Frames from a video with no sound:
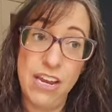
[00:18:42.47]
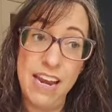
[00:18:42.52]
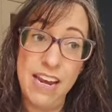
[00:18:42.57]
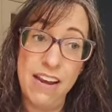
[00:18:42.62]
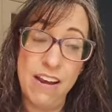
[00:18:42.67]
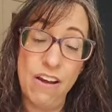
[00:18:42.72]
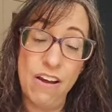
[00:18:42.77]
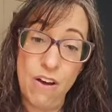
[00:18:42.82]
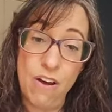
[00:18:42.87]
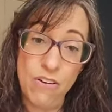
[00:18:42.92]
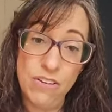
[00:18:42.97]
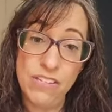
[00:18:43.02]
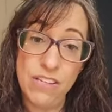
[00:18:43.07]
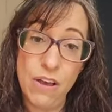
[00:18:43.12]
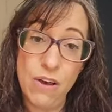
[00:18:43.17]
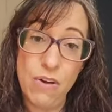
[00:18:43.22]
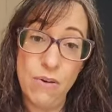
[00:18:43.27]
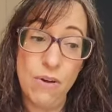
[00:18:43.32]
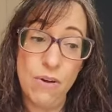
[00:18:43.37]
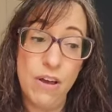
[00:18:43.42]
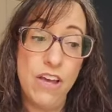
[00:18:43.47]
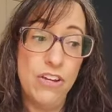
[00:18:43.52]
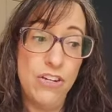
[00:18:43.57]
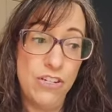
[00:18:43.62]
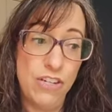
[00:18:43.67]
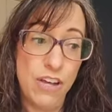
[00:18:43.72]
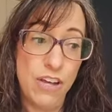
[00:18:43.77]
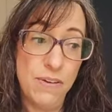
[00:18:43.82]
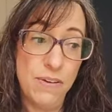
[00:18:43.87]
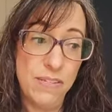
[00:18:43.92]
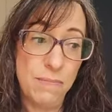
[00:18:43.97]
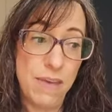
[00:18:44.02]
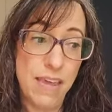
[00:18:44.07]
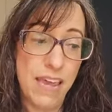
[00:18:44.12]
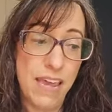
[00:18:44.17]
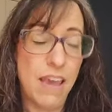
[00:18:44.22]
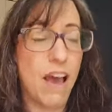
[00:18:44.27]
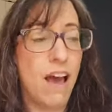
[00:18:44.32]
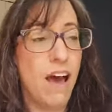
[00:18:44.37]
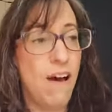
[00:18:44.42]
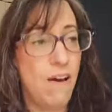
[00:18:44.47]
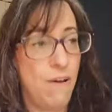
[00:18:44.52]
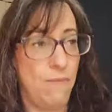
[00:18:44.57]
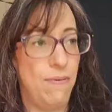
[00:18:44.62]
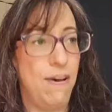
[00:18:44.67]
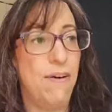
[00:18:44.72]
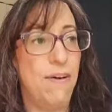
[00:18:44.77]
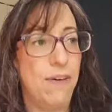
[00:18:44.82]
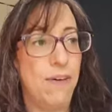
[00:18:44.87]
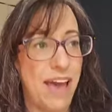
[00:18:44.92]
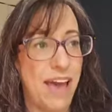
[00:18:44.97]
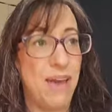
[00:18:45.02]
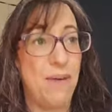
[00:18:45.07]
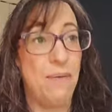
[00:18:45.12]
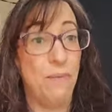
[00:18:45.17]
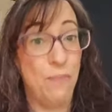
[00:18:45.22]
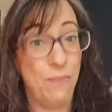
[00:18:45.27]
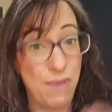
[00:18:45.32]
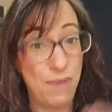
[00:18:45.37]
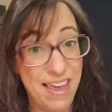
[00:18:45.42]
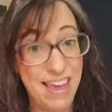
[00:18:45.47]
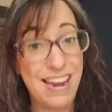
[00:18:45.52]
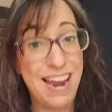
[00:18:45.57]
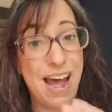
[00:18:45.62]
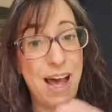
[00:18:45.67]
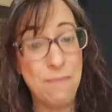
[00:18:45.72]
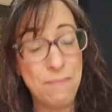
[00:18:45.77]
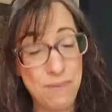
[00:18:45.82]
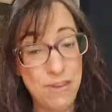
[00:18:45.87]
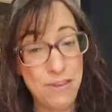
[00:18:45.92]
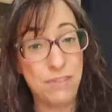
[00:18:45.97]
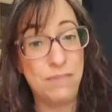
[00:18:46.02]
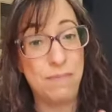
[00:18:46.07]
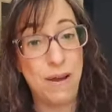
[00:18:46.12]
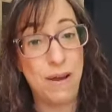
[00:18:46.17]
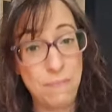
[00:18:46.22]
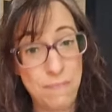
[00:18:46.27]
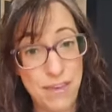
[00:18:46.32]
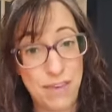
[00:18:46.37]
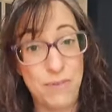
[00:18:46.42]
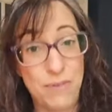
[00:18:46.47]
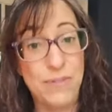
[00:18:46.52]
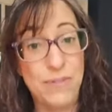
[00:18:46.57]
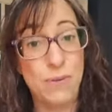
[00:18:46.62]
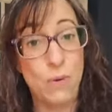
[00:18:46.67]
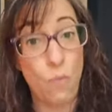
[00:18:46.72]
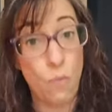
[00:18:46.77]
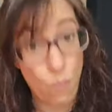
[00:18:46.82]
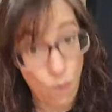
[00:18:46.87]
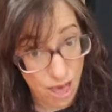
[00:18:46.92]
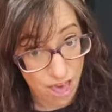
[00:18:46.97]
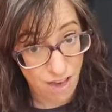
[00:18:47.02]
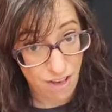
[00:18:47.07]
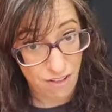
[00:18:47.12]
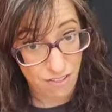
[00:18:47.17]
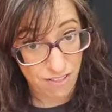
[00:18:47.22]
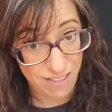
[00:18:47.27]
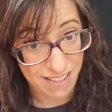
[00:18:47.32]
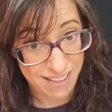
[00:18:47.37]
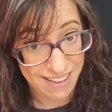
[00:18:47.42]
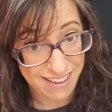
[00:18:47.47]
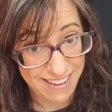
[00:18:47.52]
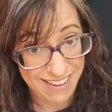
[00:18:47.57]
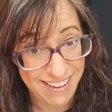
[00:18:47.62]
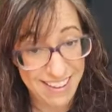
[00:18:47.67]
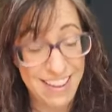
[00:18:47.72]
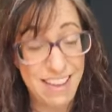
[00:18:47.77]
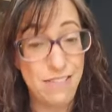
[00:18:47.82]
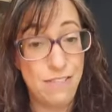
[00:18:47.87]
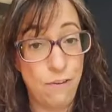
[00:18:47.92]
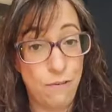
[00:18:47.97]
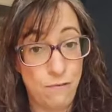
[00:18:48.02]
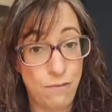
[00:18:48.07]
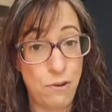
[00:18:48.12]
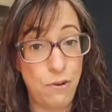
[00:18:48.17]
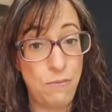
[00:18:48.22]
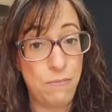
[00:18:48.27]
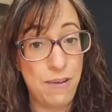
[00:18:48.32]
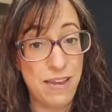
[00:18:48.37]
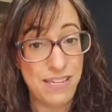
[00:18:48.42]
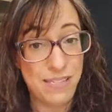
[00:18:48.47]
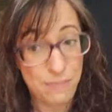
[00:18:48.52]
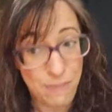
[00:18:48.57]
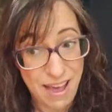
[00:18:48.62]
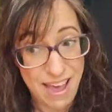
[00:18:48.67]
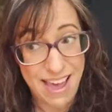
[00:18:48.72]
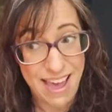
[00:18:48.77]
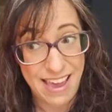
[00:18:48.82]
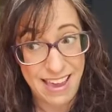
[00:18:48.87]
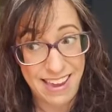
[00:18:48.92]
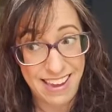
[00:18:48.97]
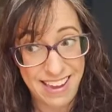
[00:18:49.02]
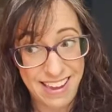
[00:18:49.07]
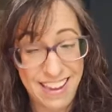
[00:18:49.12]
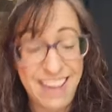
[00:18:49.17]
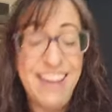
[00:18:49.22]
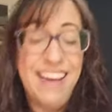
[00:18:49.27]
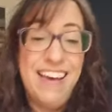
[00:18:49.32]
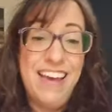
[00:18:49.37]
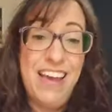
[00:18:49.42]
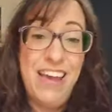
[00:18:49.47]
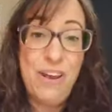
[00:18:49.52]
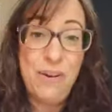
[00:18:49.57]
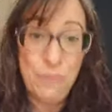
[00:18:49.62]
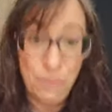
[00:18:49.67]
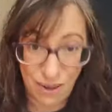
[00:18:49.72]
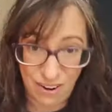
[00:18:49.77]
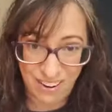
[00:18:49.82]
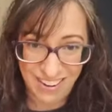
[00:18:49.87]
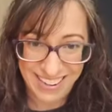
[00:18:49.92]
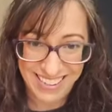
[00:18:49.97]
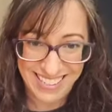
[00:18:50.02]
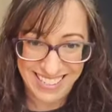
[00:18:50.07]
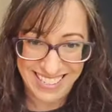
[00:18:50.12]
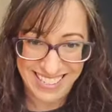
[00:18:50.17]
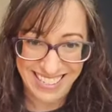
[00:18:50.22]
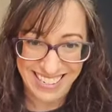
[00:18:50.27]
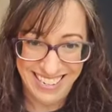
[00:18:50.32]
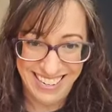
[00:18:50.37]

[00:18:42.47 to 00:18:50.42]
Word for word: And it also shows me, oh, okay, when I build my meals well, the food peace way, it works.